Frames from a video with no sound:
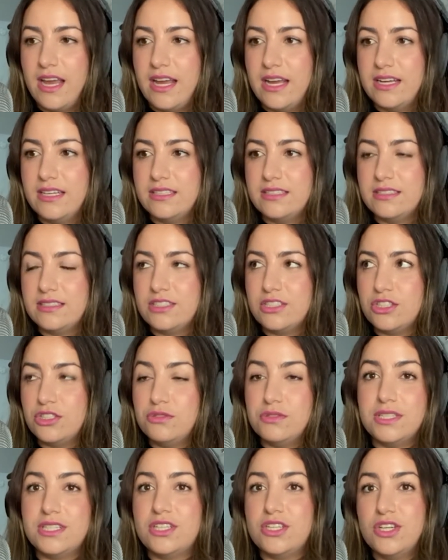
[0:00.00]
and
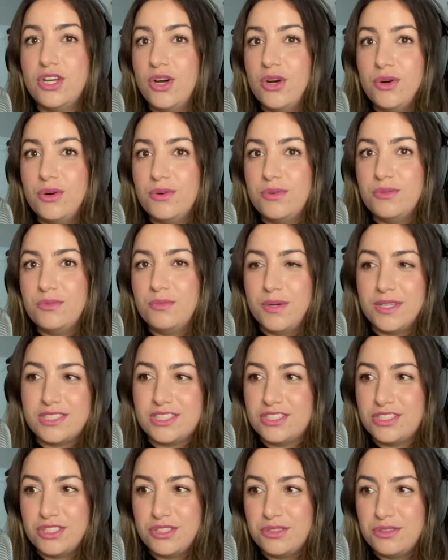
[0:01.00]
you didn't know what
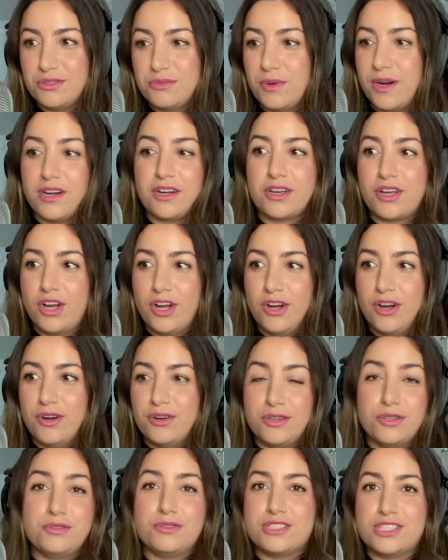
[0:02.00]
to do, where to
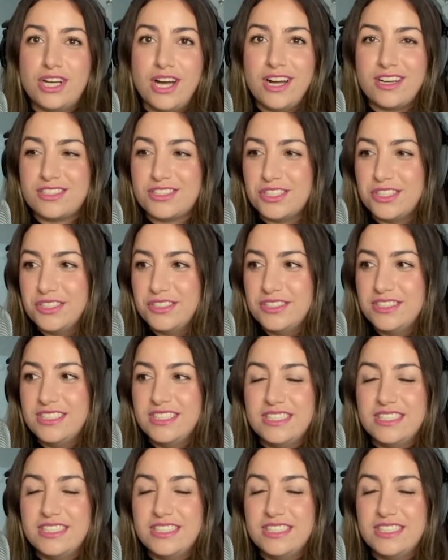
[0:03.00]
go, who to talk to?